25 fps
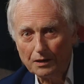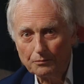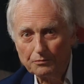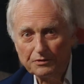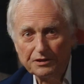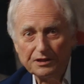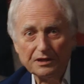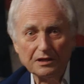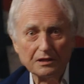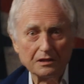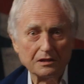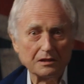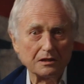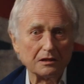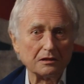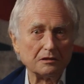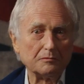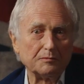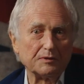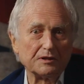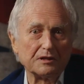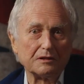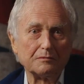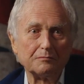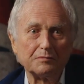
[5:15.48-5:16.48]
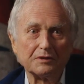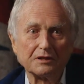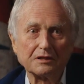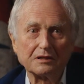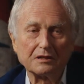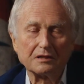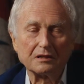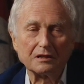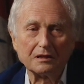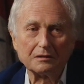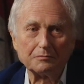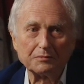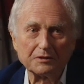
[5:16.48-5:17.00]
I would think so, but
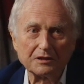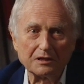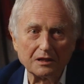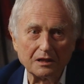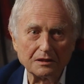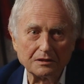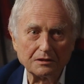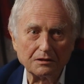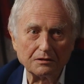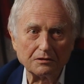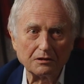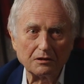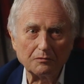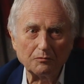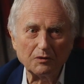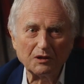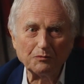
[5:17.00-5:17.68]
I don't know.